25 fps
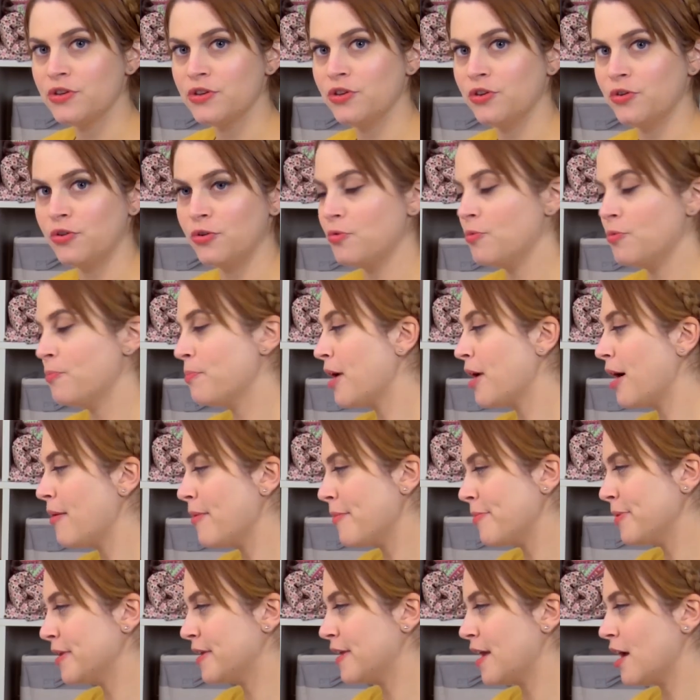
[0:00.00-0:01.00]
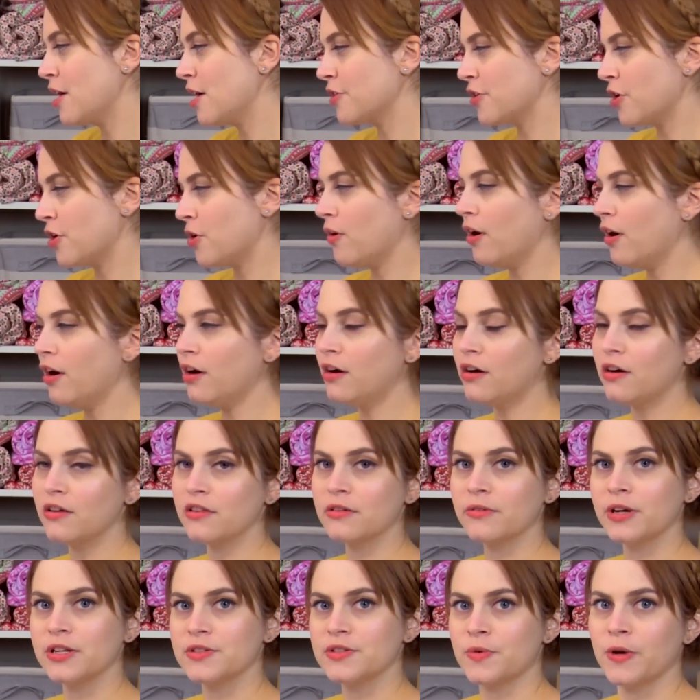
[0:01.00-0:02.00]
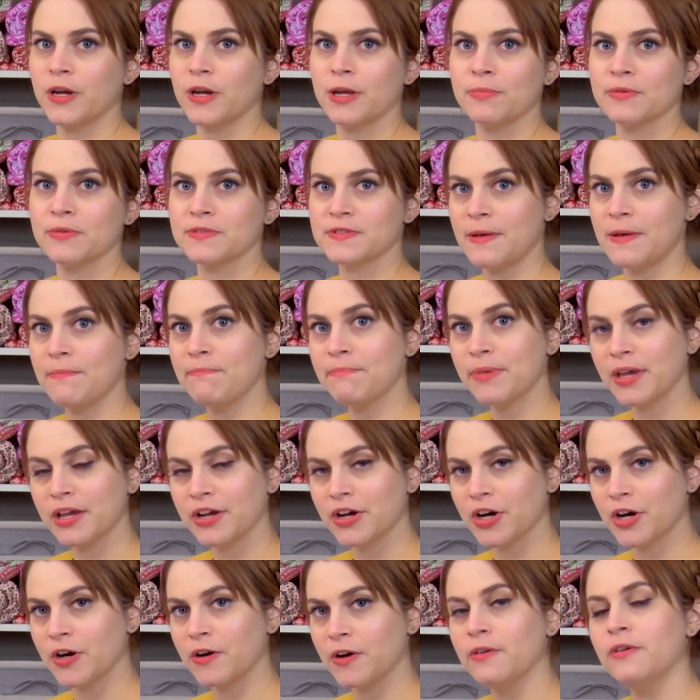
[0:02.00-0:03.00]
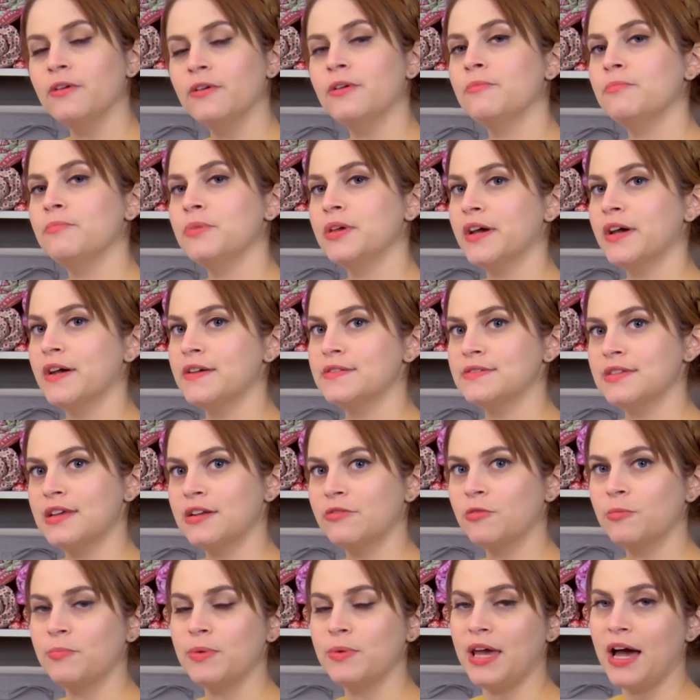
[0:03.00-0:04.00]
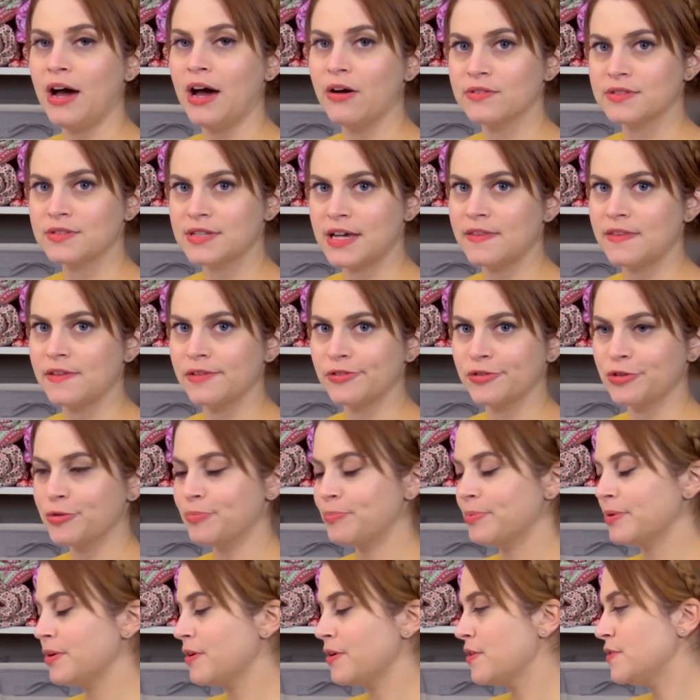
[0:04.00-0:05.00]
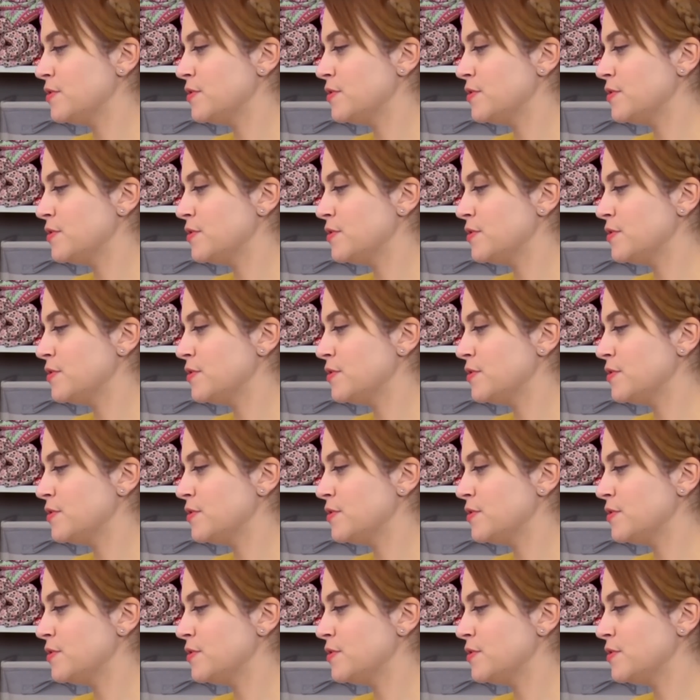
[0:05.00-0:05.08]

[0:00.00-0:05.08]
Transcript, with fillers: you probably can't go all the way 20% bigger because then it would be outside the hoop.